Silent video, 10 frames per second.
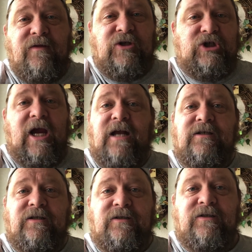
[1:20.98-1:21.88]
the
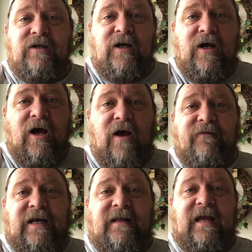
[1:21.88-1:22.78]
chances
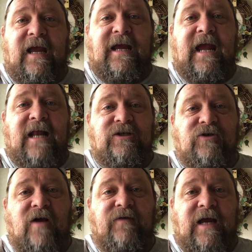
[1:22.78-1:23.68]
of anything
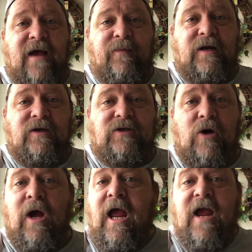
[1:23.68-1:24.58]
catastrophic happening.
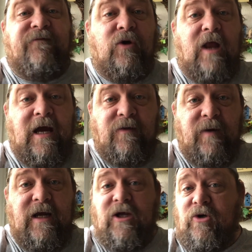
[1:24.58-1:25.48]
So if you're like
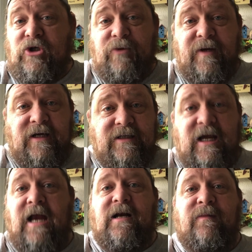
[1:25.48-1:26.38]
me, you should be
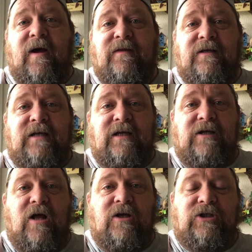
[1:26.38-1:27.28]
excited about the
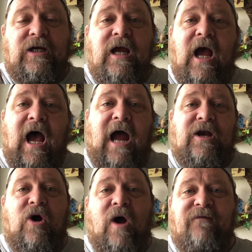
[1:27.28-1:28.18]
technology. I
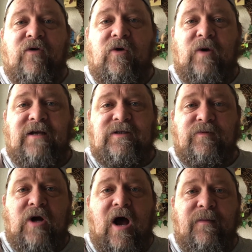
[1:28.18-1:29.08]
know I've read
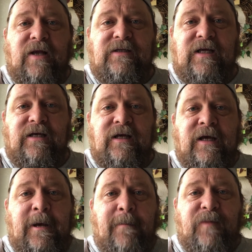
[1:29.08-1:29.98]
some comments that
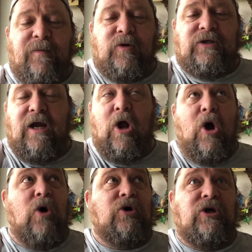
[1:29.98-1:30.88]
people are saying,
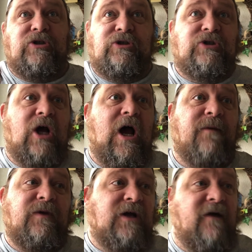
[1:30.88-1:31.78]
oh, good
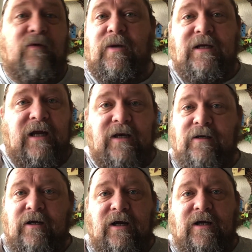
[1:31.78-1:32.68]
job. The government
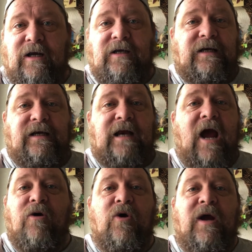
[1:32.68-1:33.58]
can can
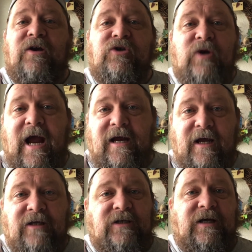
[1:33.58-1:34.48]
now go ahead and track
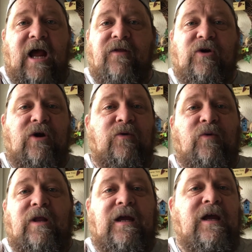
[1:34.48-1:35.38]
us and now they're going to
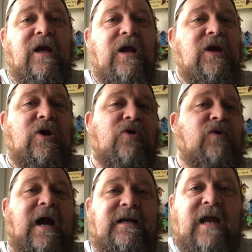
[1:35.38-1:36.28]
really you know
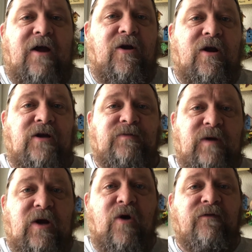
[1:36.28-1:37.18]
crack down on us
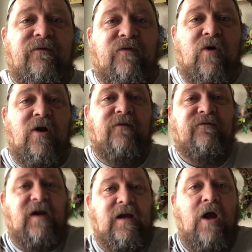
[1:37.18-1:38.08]
being over 400
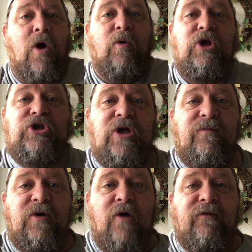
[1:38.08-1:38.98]
feet well you
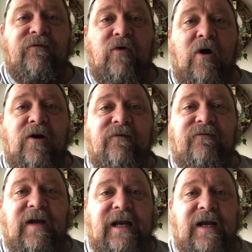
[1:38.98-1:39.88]
shouldn't be over 400
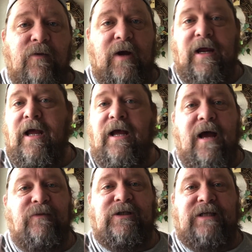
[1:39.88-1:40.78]
feet anyway
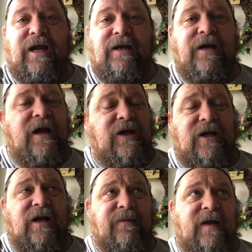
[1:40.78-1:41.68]
i'm just saying
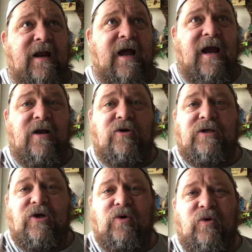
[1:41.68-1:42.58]
you get up that high it
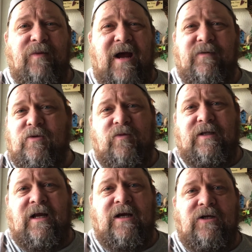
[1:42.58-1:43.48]
looks like google maps
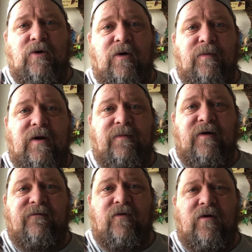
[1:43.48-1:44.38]
what the heck do you want to be up
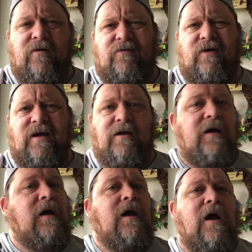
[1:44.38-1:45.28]
there for right
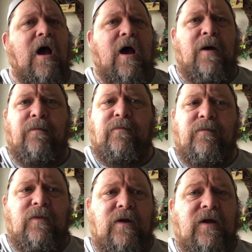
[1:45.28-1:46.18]

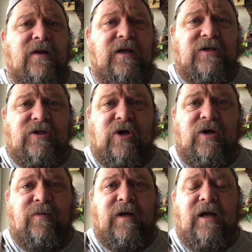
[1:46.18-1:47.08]
um, this is
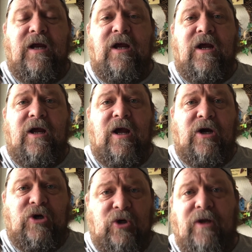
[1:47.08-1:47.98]
going to be
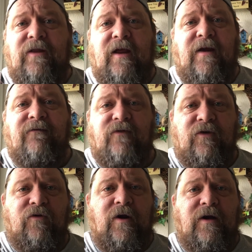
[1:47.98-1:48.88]
a good thing for
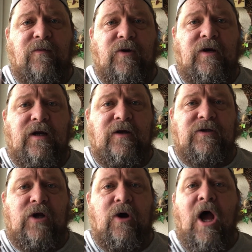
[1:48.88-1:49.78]
the droning community
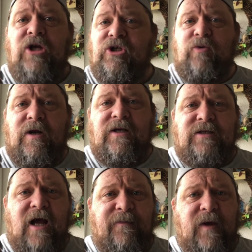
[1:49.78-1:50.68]
so just wanted to
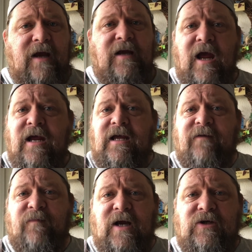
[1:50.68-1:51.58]
stop in
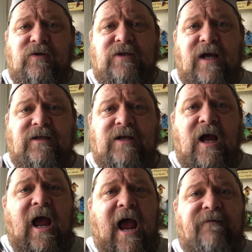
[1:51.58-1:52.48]
give my two
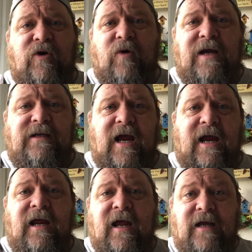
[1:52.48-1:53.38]
cents have a great
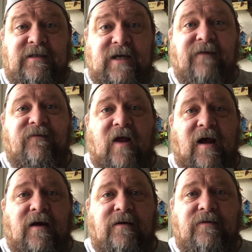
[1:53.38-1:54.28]
day and safe
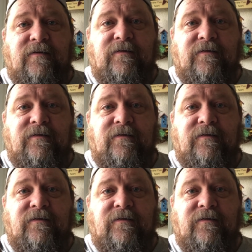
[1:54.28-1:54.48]
flying